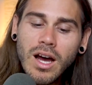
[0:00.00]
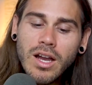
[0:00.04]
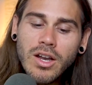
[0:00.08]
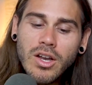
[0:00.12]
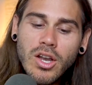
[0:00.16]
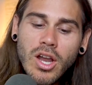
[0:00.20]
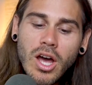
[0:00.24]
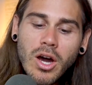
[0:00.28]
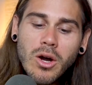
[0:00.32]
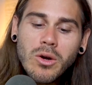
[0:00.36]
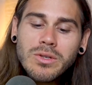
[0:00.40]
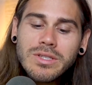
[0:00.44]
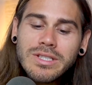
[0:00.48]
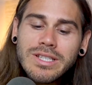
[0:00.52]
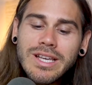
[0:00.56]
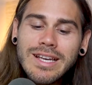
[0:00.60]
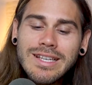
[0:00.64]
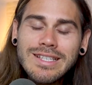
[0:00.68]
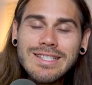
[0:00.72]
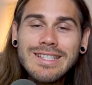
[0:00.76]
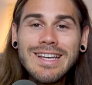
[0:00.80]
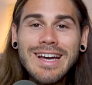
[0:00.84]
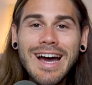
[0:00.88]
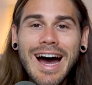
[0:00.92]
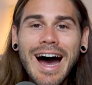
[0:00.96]
No
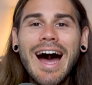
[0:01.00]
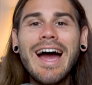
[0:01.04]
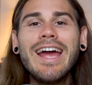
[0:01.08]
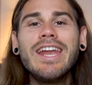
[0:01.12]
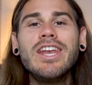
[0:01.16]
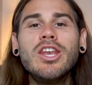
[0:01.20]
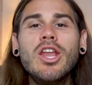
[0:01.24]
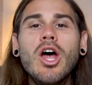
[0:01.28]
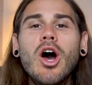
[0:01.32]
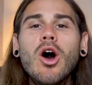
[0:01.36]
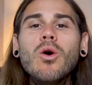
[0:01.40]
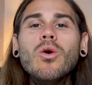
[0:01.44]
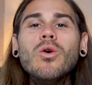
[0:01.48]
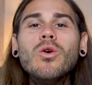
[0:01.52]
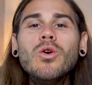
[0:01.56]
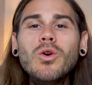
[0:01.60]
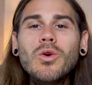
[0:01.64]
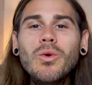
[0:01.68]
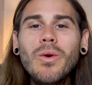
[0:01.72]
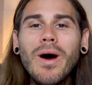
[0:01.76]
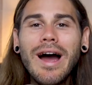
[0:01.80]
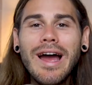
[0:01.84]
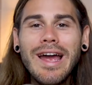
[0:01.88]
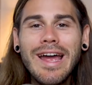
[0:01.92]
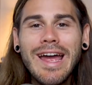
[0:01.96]
says that I know
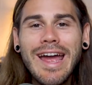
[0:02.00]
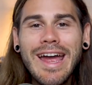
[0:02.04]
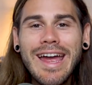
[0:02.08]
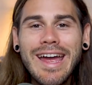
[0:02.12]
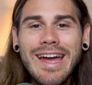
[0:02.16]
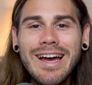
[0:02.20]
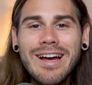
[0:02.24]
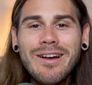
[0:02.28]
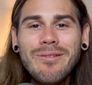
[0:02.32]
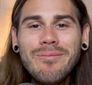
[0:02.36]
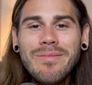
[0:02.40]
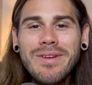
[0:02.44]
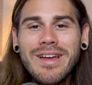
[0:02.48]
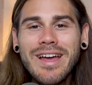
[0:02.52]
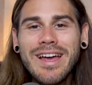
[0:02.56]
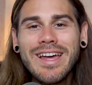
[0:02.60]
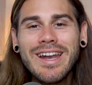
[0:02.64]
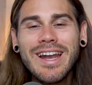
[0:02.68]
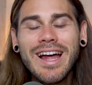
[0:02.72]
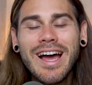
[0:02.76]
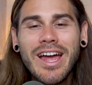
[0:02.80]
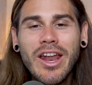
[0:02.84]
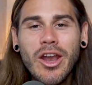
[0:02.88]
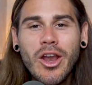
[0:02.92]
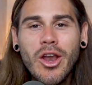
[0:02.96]
who I am
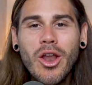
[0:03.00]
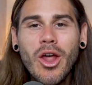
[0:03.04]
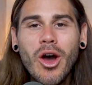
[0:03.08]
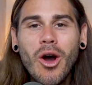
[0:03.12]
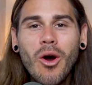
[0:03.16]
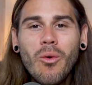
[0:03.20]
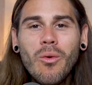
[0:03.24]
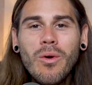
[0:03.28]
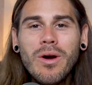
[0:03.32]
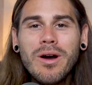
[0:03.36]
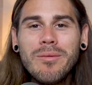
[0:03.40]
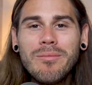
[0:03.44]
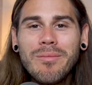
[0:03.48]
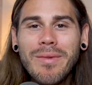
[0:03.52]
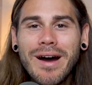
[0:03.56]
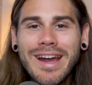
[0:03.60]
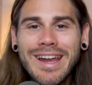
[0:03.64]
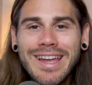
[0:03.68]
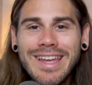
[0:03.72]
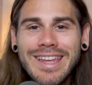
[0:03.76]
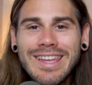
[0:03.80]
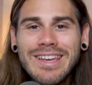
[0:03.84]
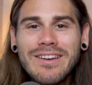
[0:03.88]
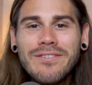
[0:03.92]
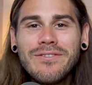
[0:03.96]
and I know what
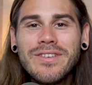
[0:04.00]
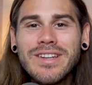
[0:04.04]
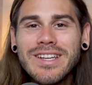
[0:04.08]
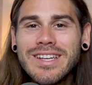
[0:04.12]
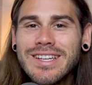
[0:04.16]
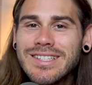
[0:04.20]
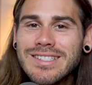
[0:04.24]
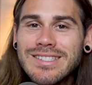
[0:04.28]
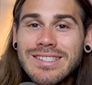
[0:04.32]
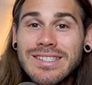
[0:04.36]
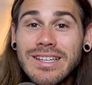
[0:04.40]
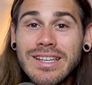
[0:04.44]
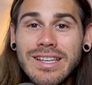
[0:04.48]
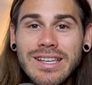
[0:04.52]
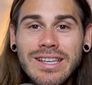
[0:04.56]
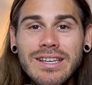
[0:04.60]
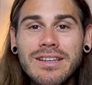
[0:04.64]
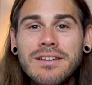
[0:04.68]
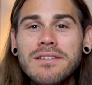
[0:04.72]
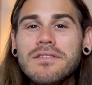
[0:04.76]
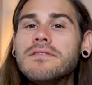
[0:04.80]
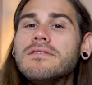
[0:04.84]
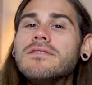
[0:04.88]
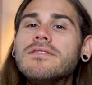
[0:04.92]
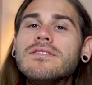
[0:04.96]
my gift is to
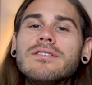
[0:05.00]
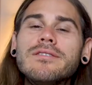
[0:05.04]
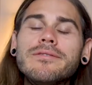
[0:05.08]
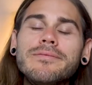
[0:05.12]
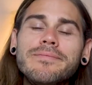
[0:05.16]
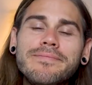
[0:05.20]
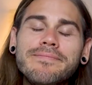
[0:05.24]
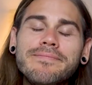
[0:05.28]
give.